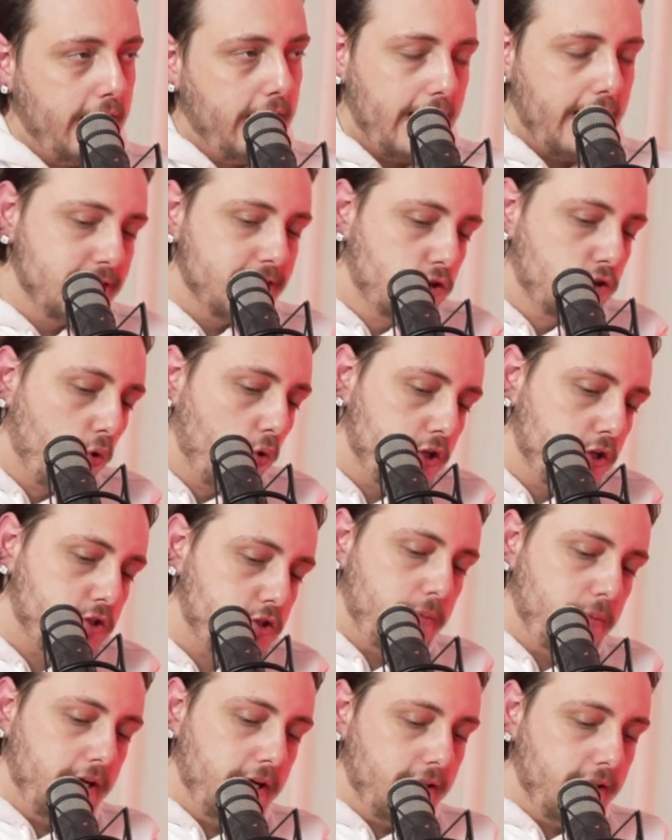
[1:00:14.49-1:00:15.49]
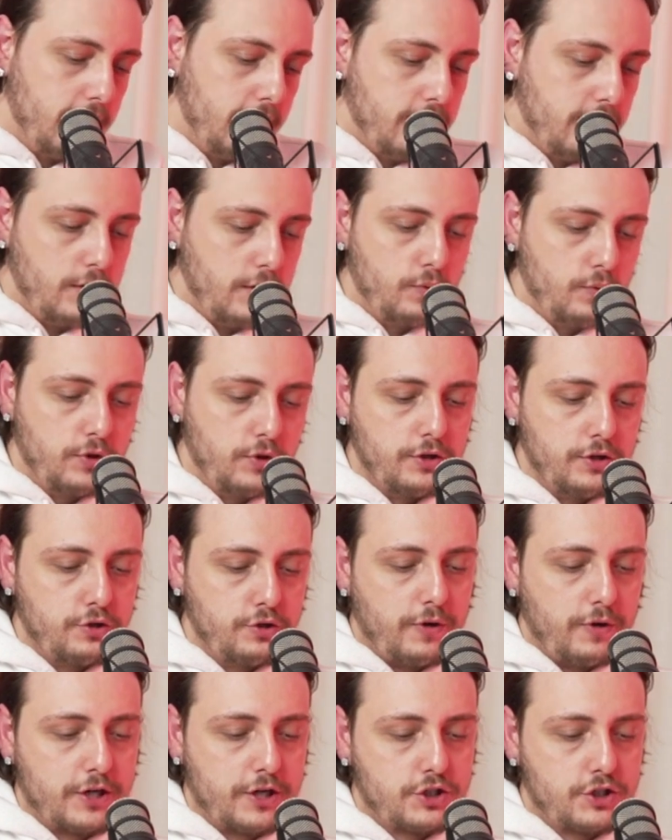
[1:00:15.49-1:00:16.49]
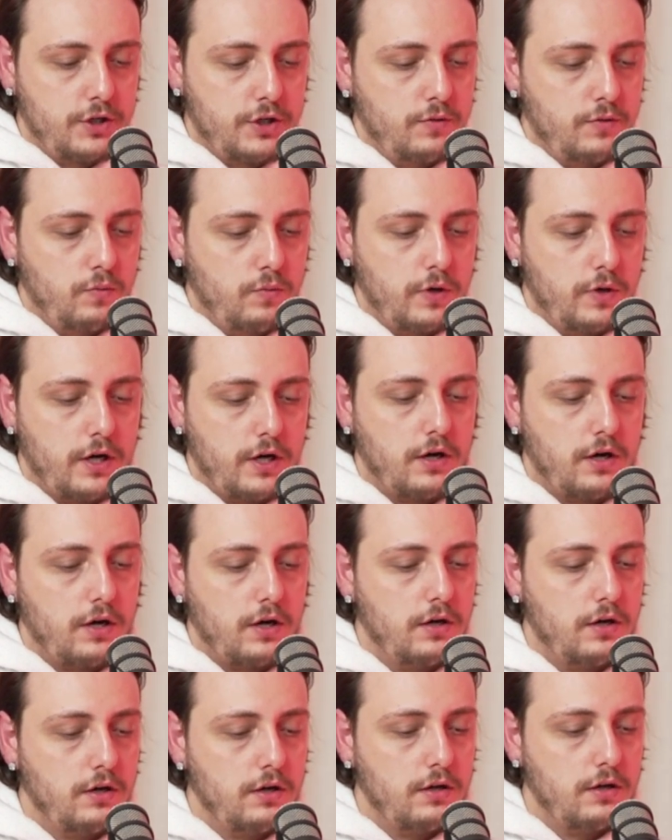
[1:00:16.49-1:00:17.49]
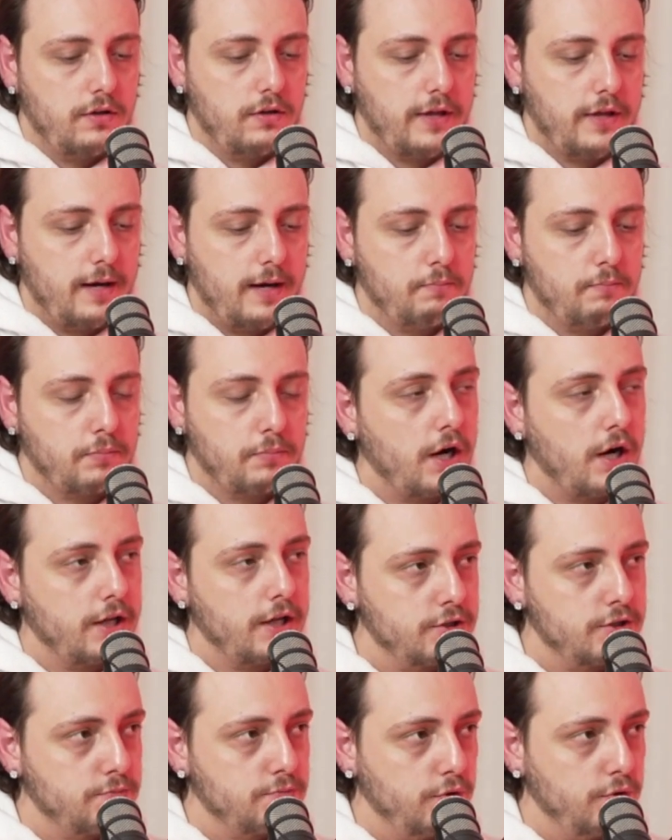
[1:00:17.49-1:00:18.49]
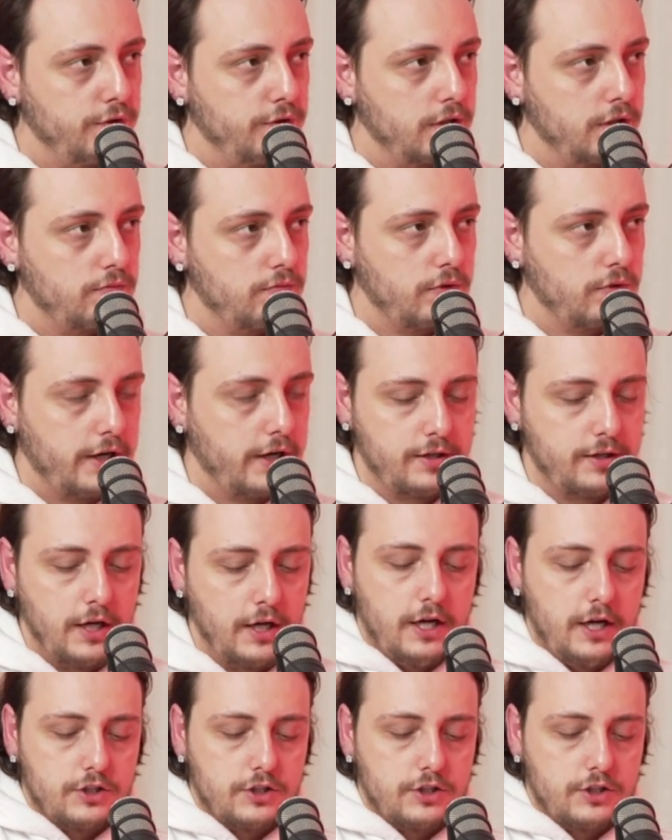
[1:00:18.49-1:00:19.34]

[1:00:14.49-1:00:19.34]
is going to be the direction where that body is moving, right?